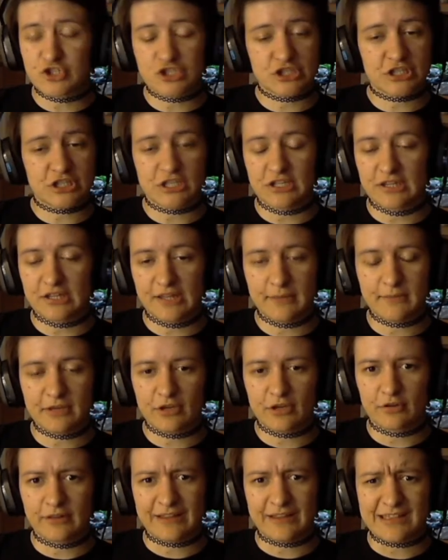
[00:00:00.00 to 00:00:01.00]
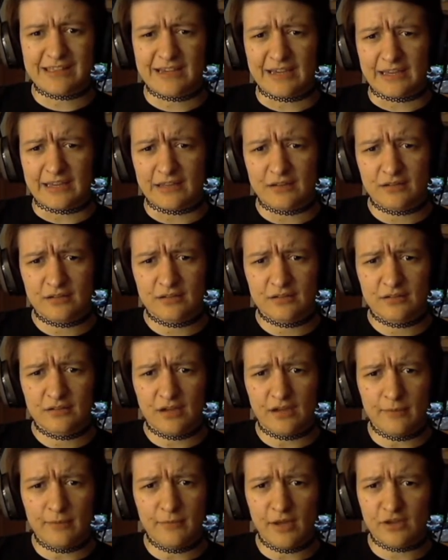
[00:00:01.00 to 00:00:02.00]
And you're just gonna let me go like that?
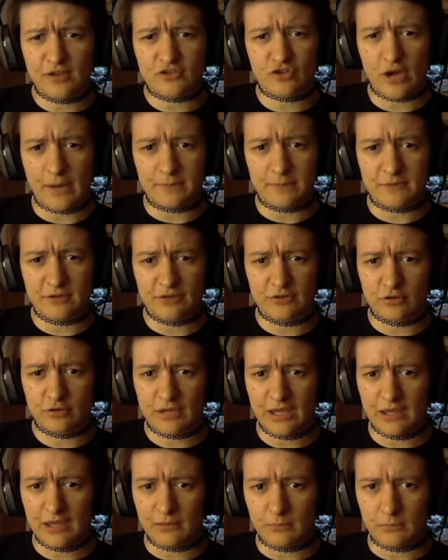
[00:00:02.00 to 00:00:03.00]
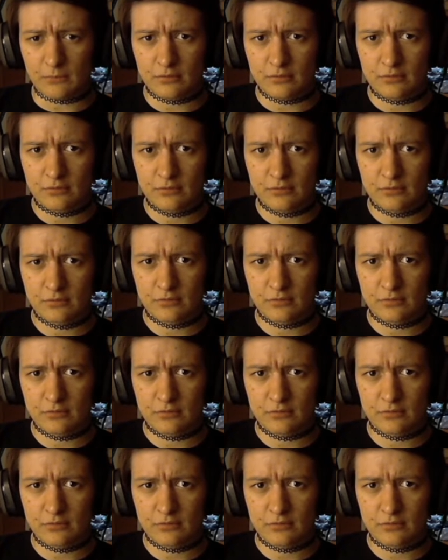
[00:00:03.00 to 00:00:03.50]
I'm not trapped in your game.